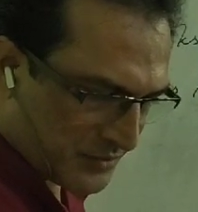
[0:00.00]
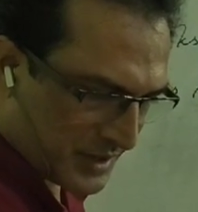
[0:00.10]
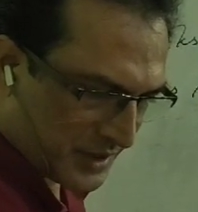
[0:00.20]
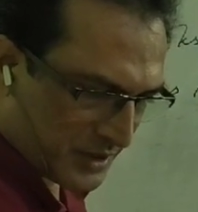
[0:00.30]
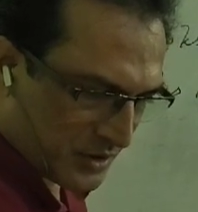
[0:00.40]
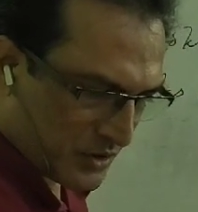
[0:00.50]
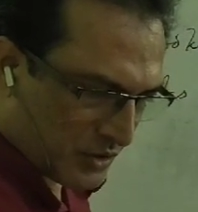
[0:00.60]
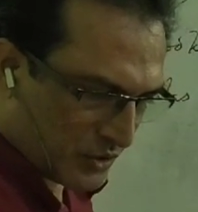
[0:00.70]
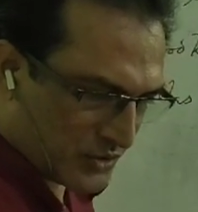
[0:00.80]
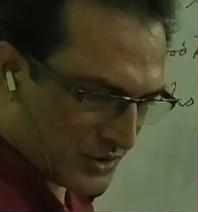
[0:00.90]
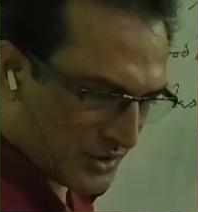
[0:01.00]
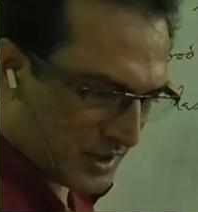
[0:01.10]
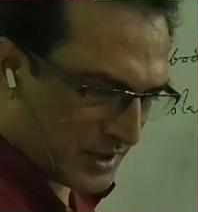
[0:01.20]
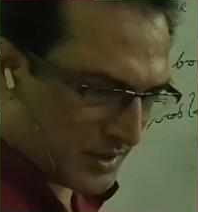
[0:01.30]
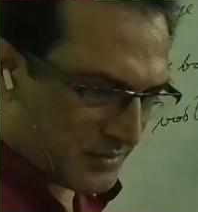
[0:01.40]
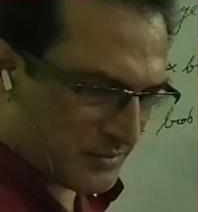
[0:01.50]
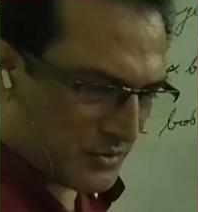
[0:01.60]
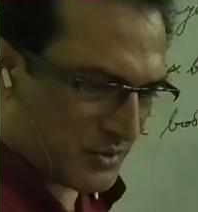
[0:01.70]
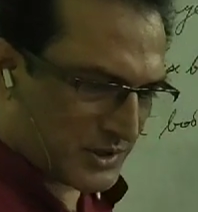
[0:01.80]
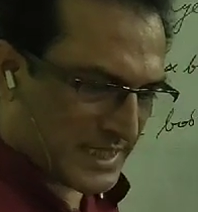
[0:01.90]
very close
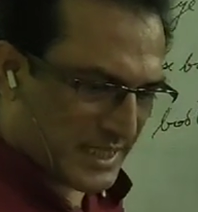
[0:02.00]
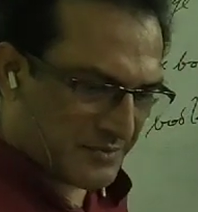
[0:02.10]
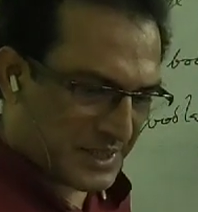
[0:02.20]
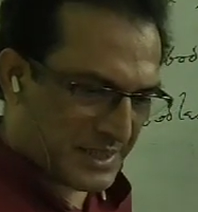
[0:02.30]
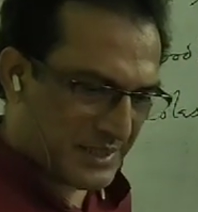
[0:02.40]
look that we